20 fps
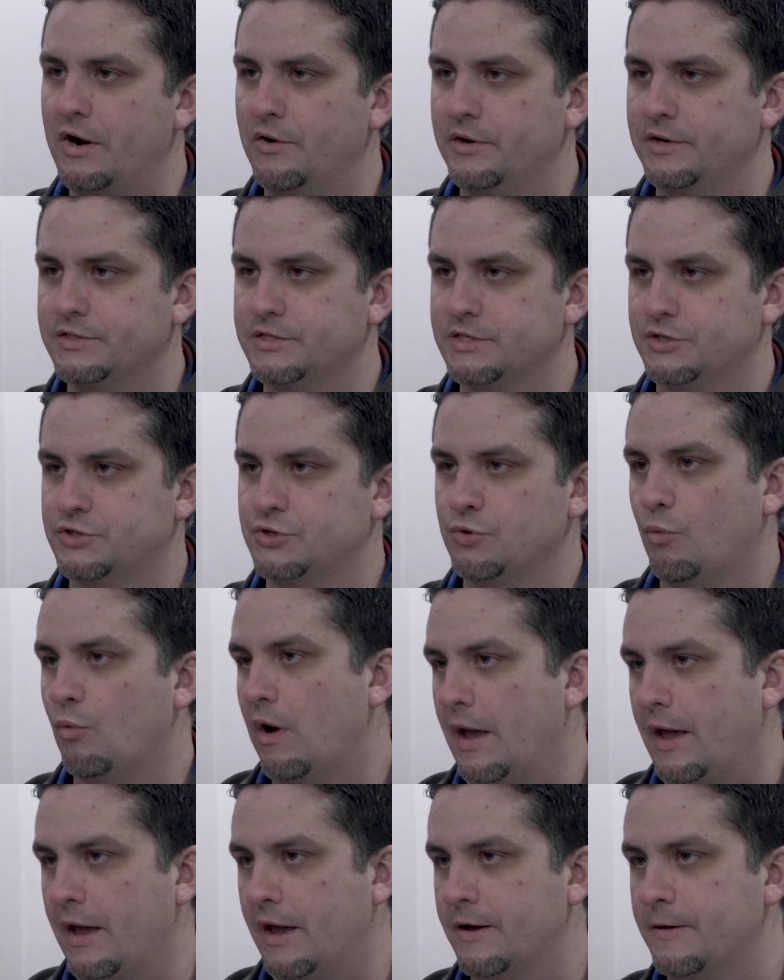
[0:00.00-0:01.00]
it in such a
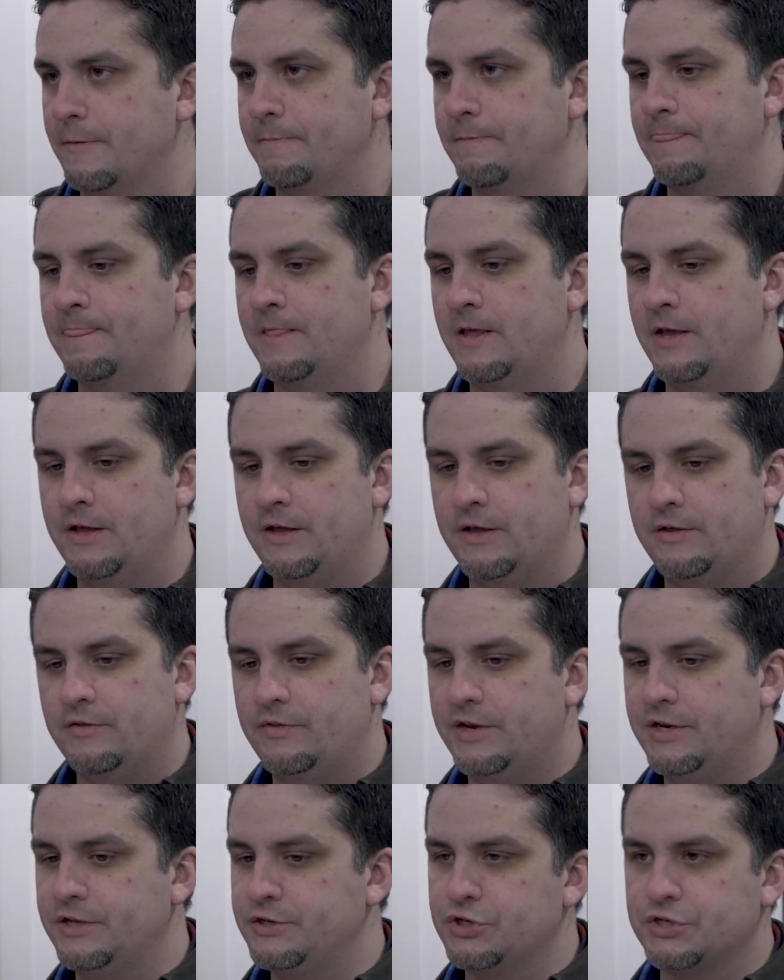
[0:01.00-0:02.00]
way
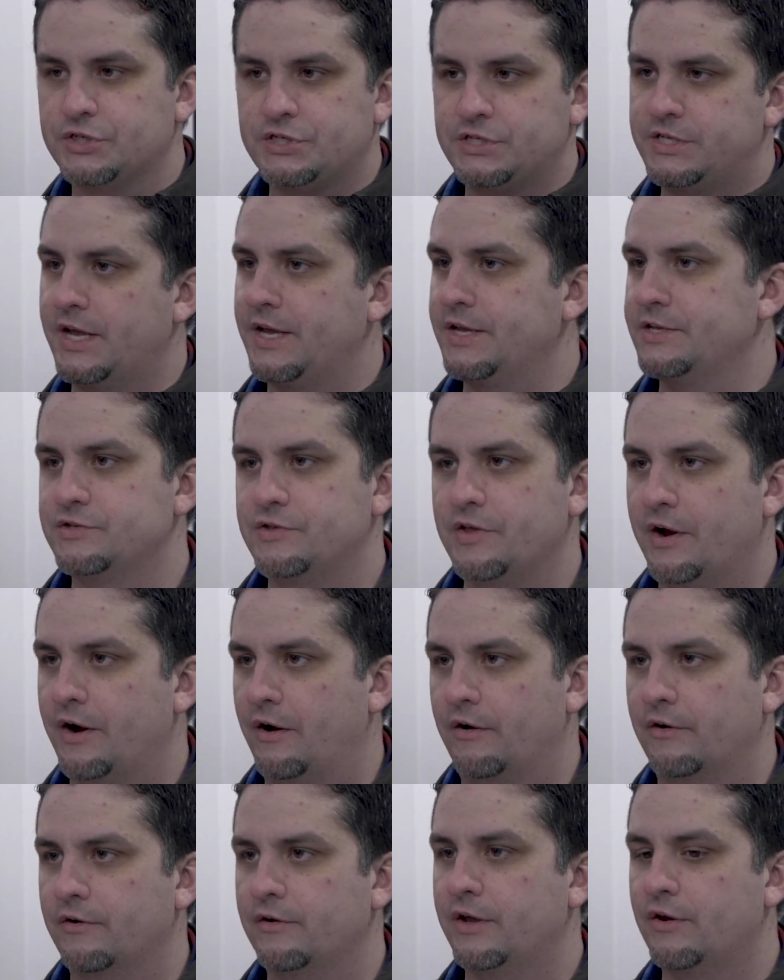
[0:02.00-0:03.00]
that it just stays
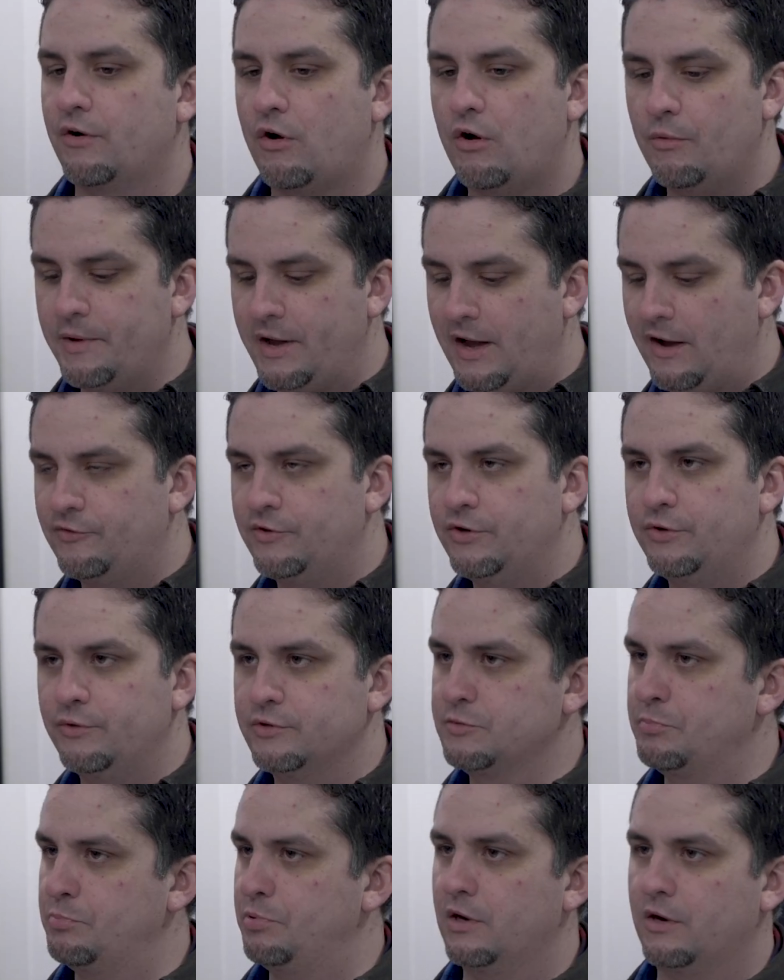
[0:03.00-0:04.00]
there. And all we have to do
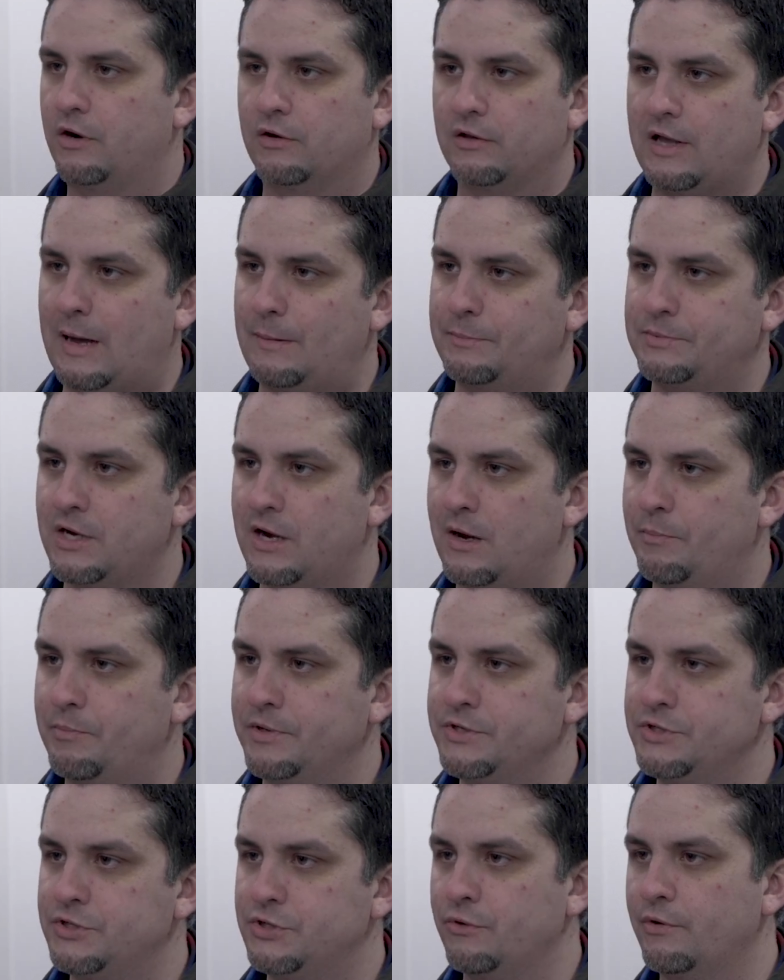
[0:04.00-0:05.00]
is plug our laptop
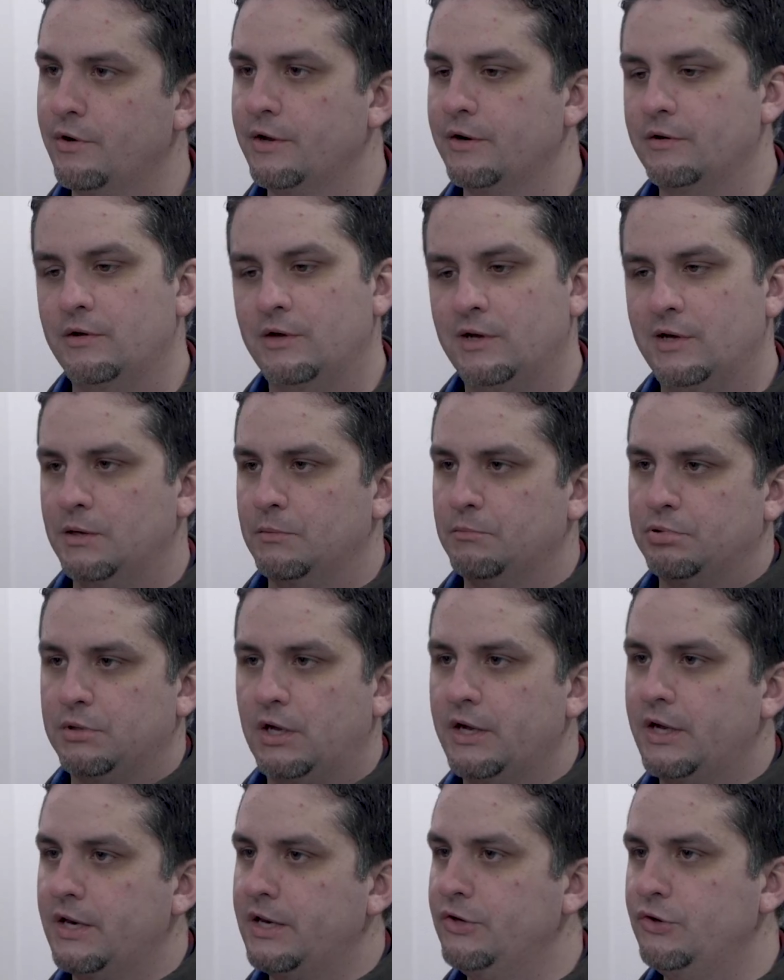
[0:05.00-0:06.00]
into it,
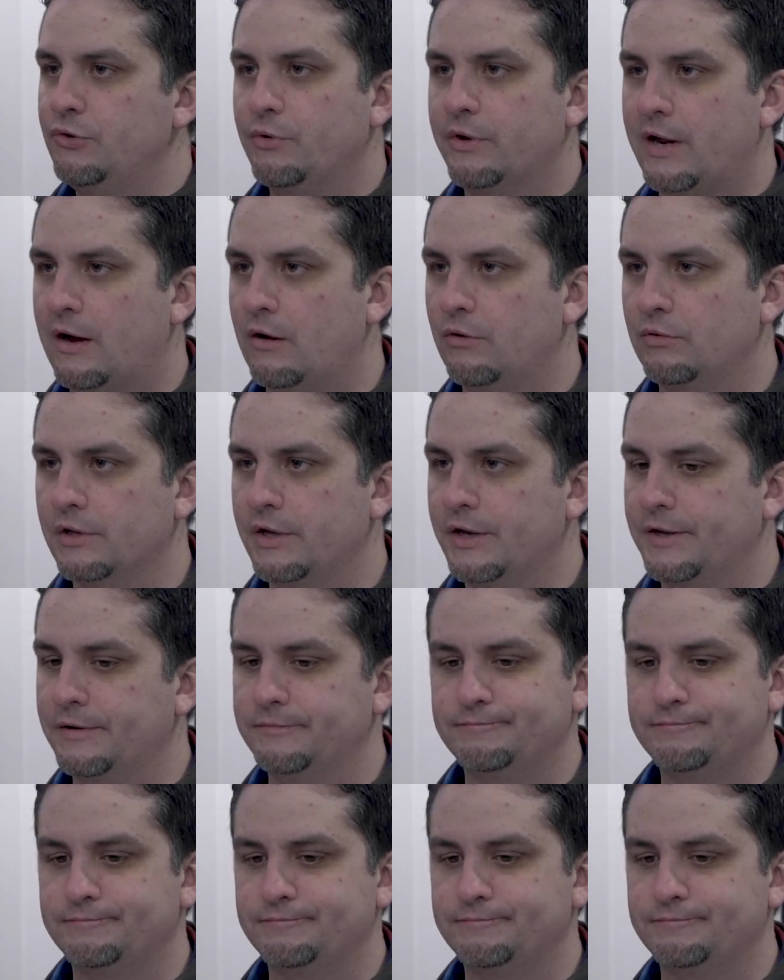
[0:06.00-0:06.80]
plug it into an outlet,